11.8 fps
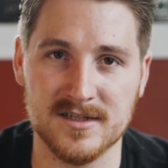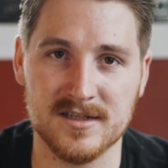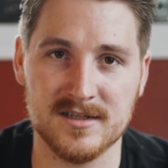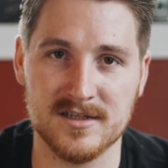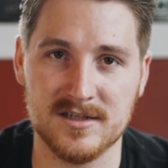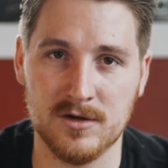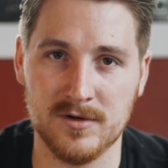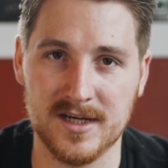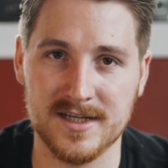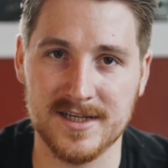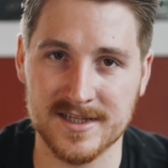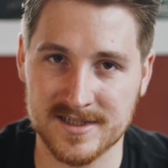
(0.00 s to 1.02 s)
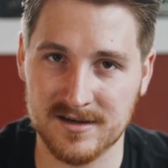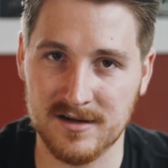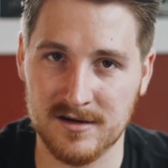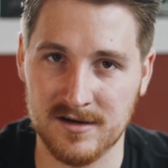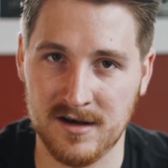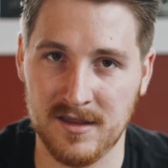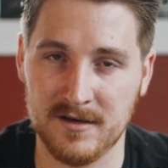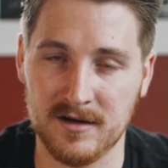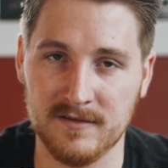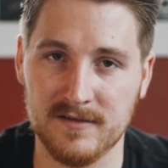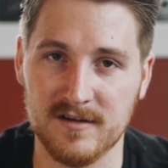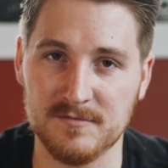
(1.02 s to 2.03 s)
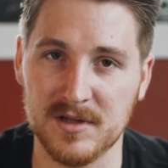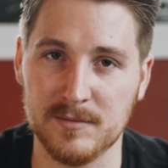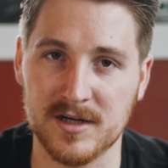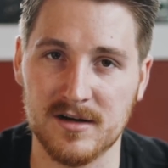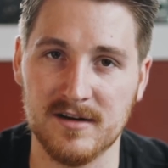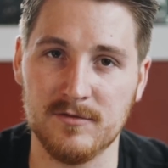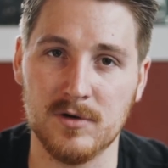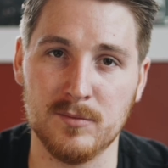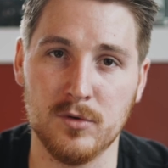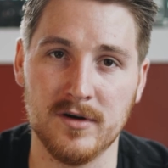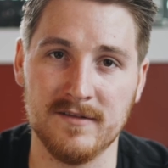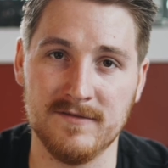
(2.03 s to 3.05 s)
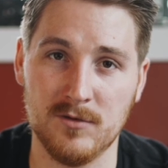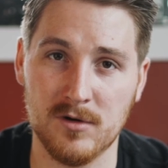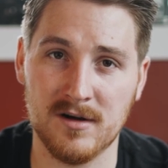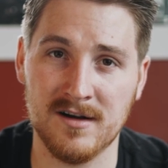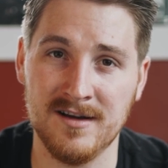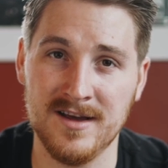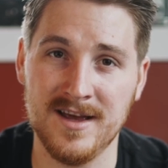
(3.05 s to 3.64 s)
the Sony Distagon 35mm F1.4,